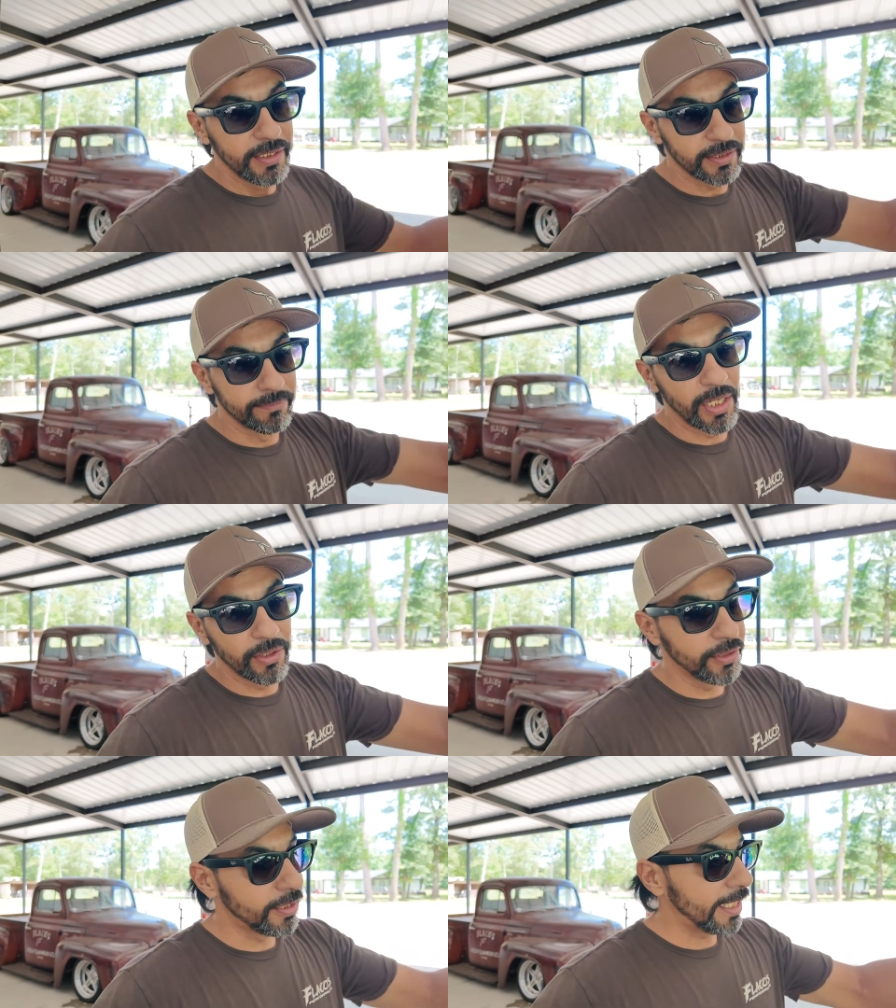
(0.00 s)
The
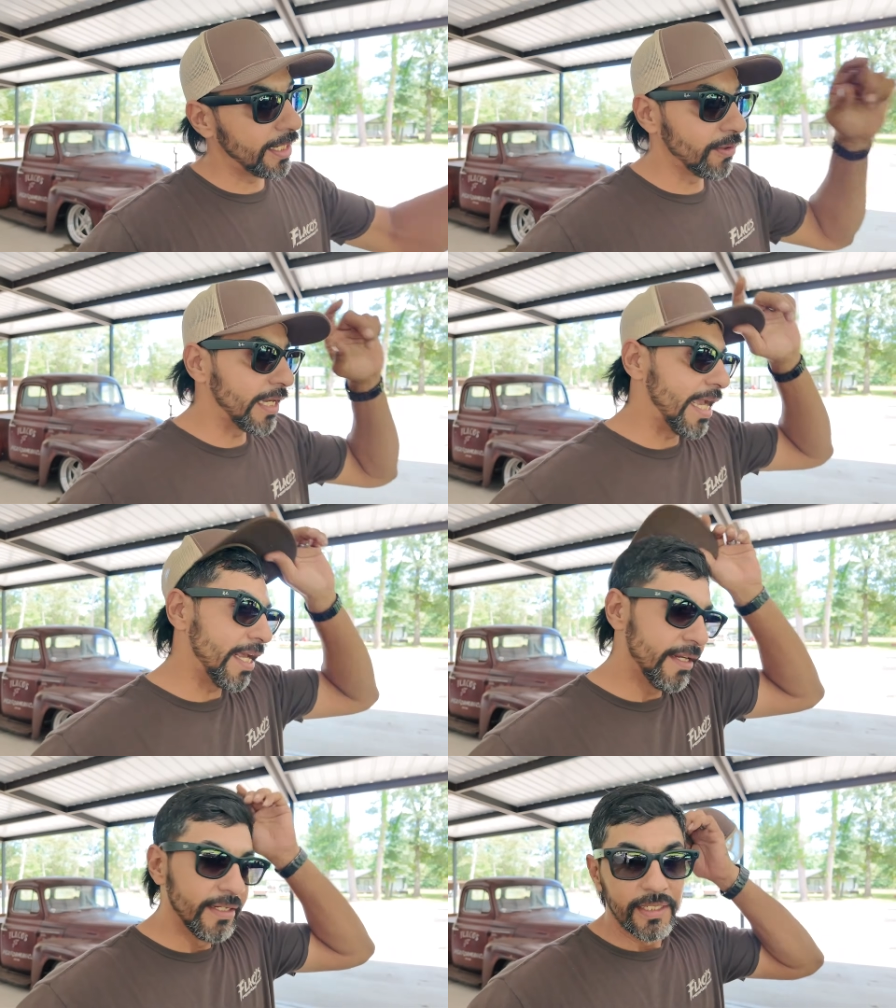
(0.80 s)
motor, the
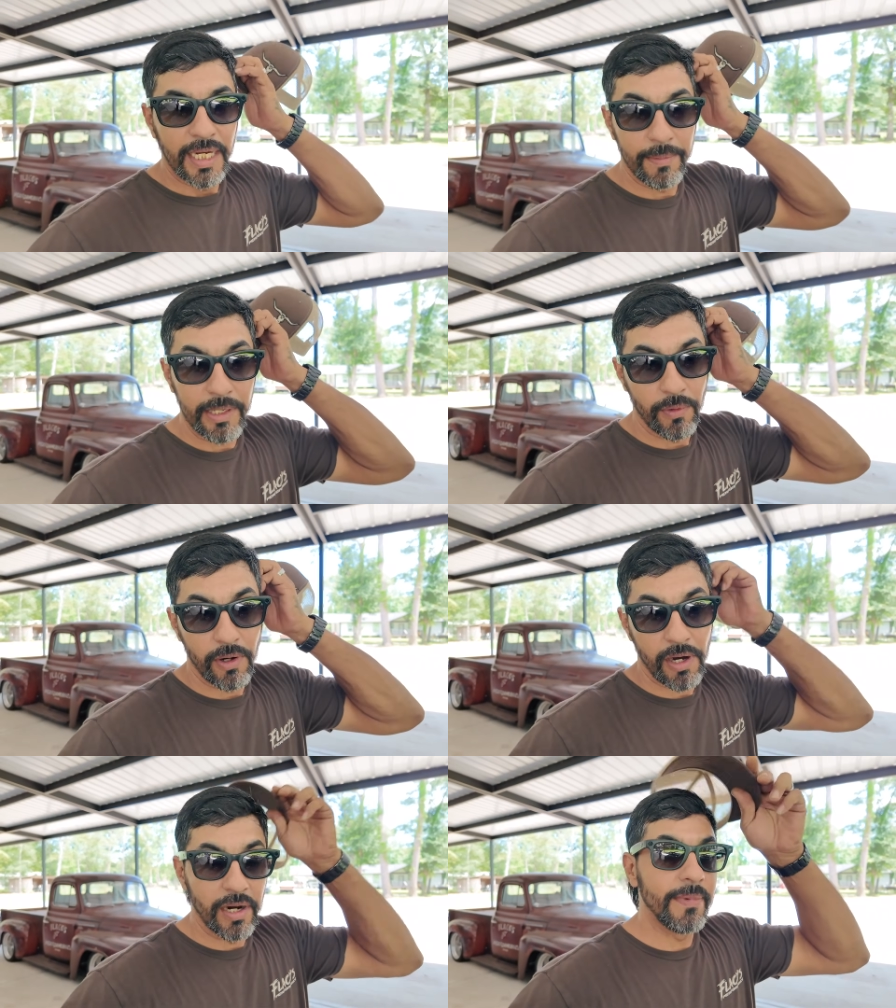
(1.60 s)
Hellcat, I mean, well,
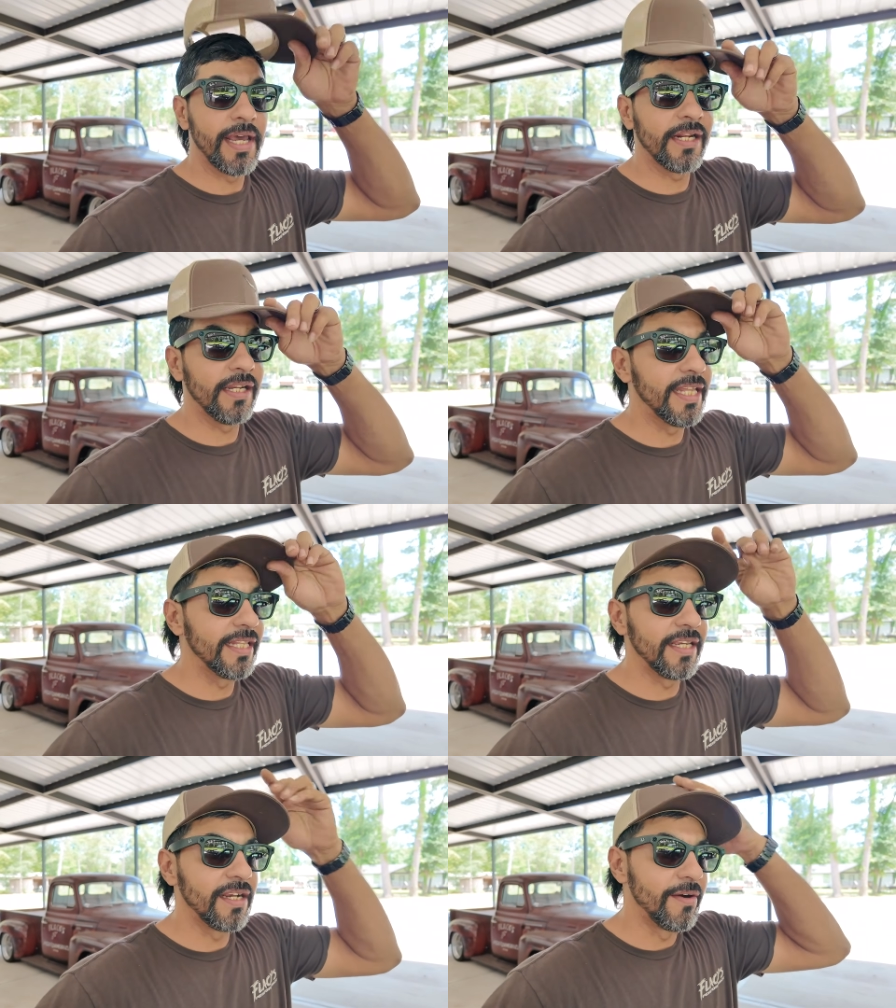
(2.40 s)
automatically
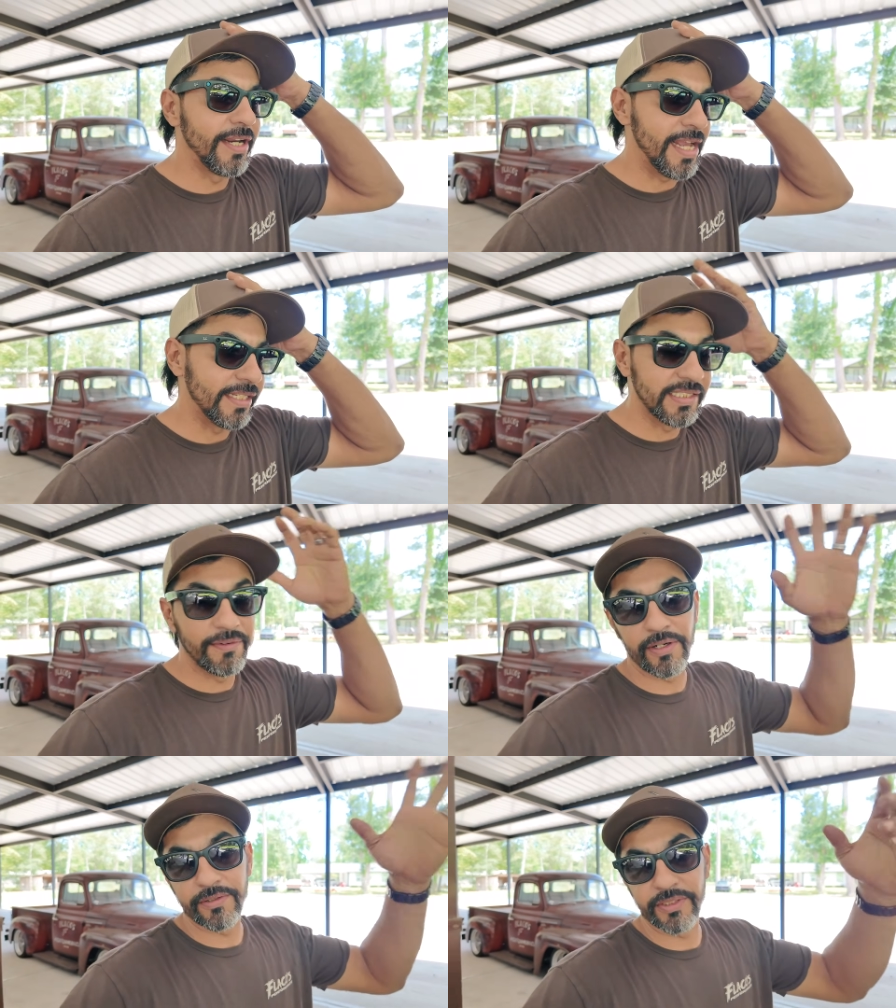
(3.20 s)
that thing already has
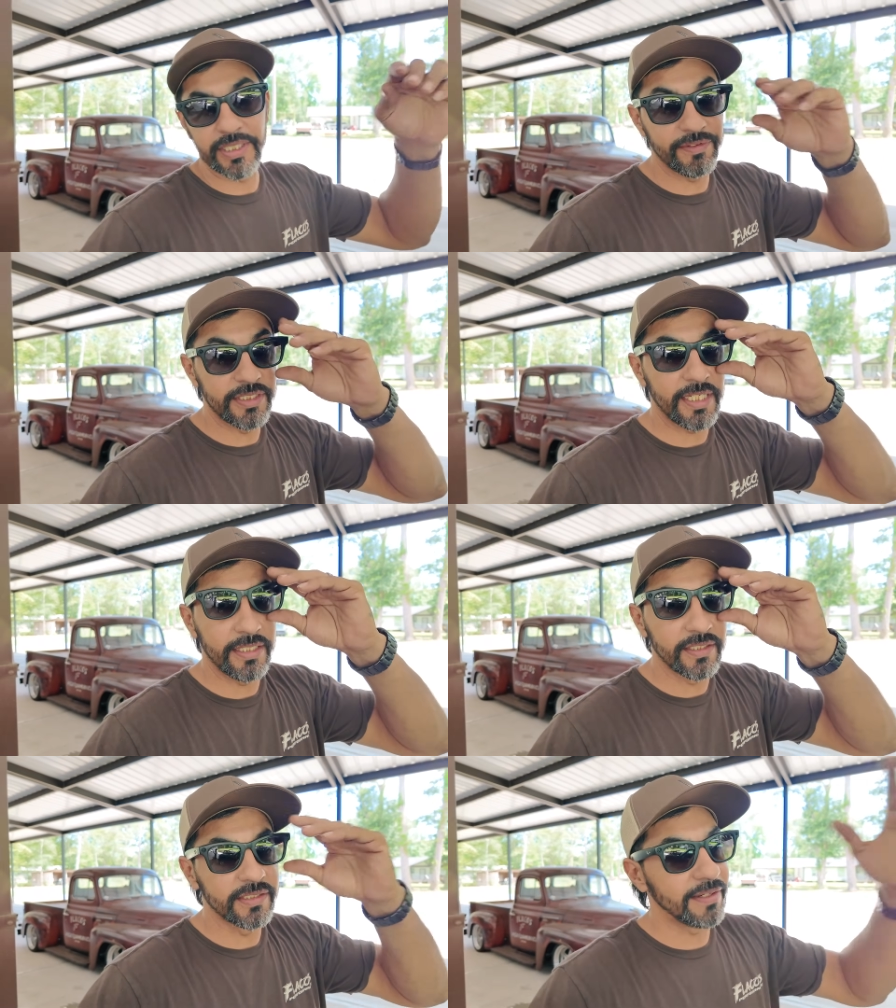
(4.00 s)

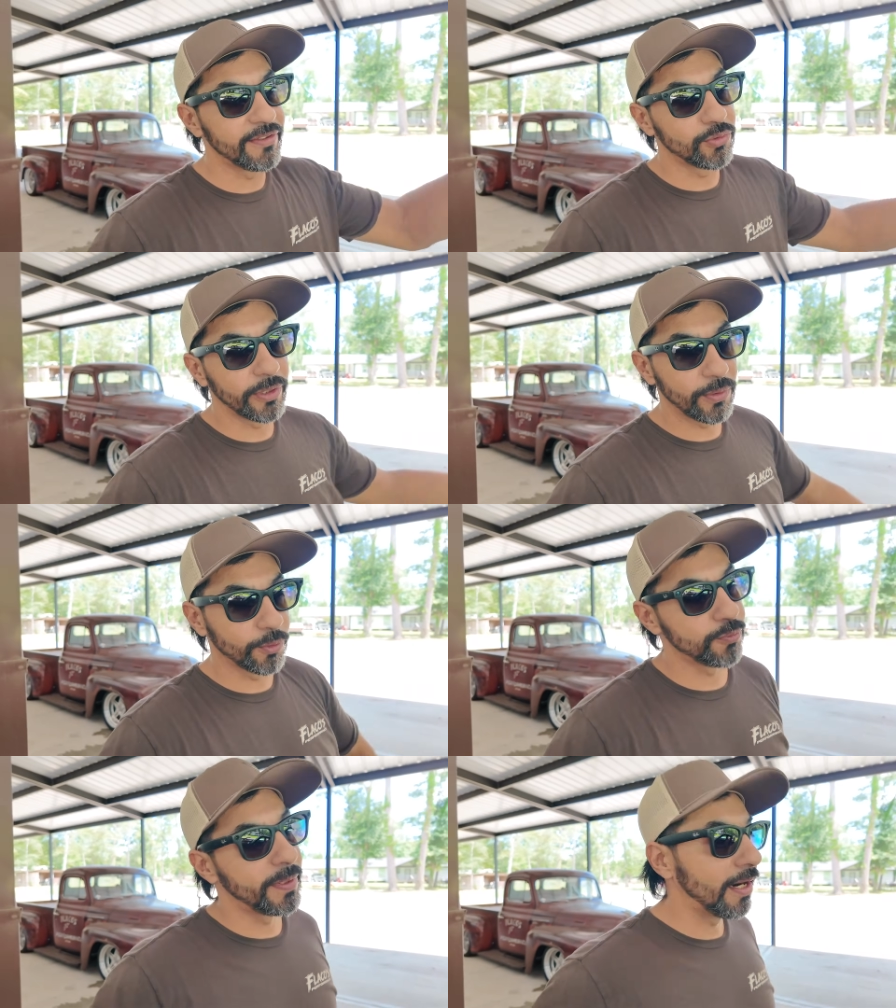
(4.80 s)
717 to 720
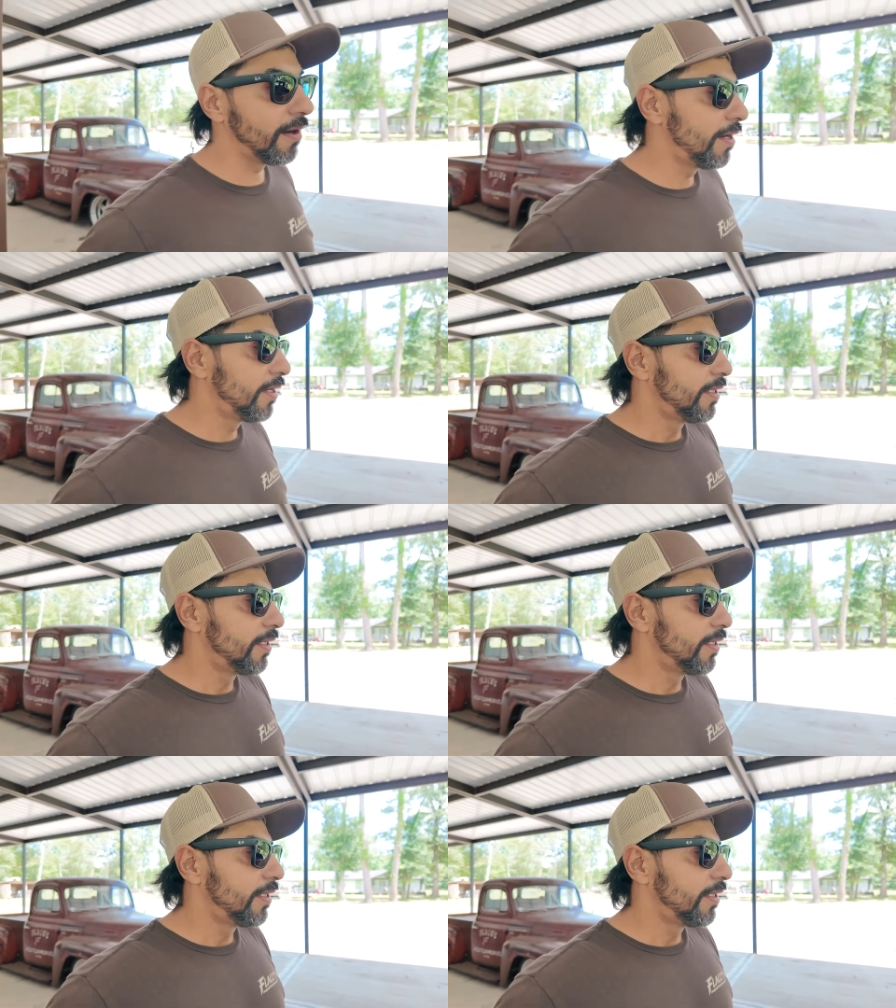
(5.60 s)
horsepower.